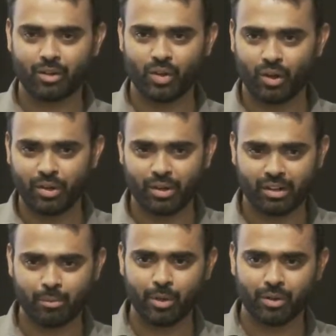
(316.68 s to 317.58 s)
on your
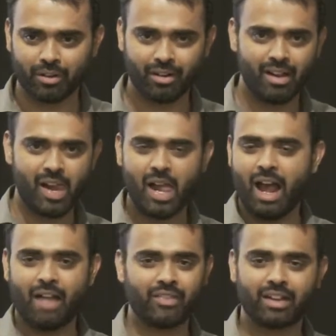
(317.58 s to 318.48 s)
computer,
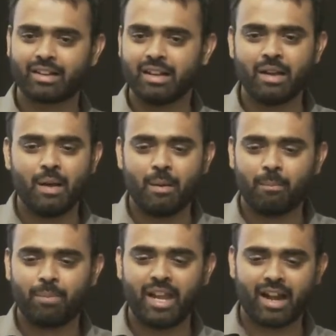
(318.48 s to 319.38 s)
and then
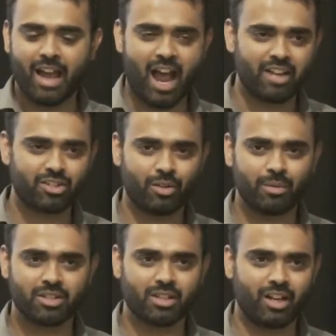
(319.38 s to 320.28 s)
be at a hash rate
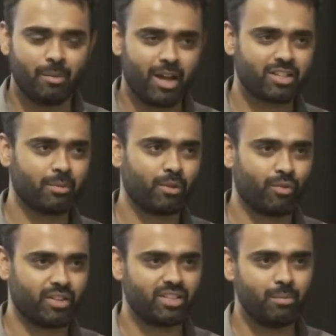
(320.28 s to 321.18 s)
which is unimaginable
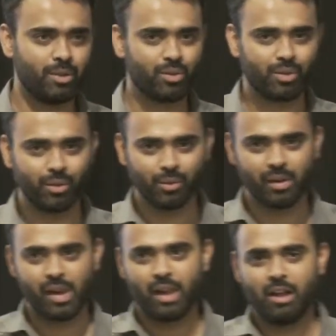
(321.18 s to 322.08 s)
for a CPU to do.
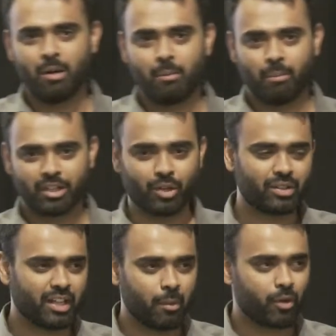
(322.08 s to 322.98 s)
But the good
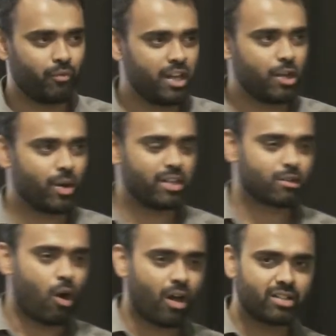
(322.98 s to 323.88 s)
thing about video is
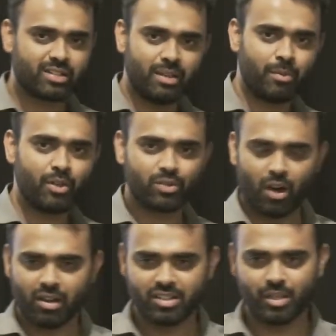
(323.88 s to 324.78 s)
all CPUs,
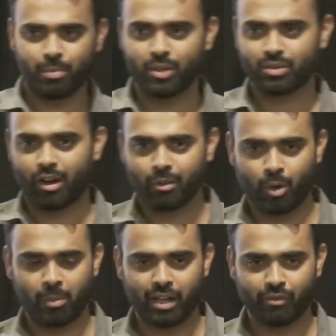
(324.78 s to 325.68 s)
all GPUs, all
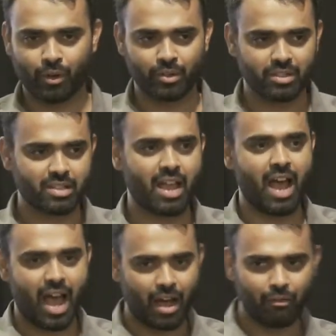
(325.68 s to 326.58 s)
mobile phones
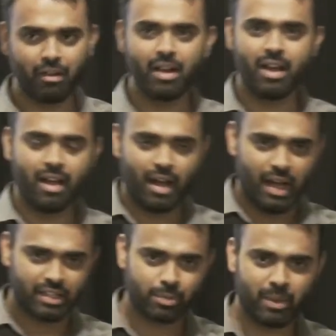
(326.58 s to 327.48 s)
have
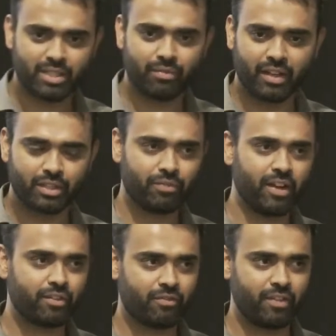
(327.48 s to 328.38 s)
a specific
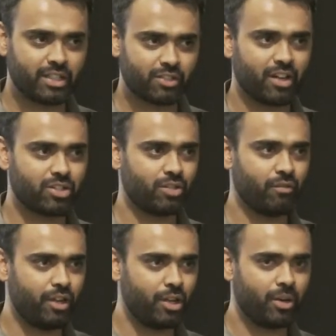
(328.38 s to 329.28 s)
fixed function
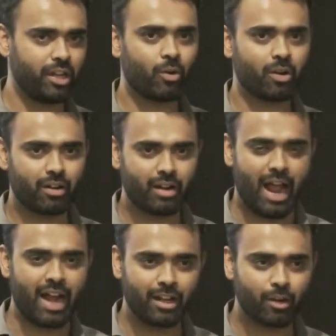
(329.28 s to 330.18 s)
video decoder
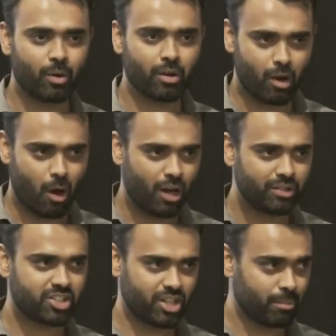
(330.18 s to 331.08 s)
and encoder
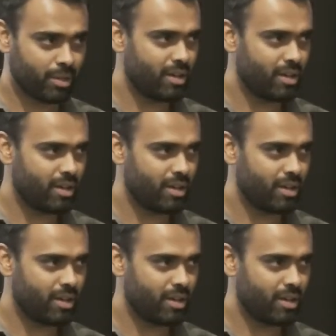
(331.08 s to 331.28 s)
on chip.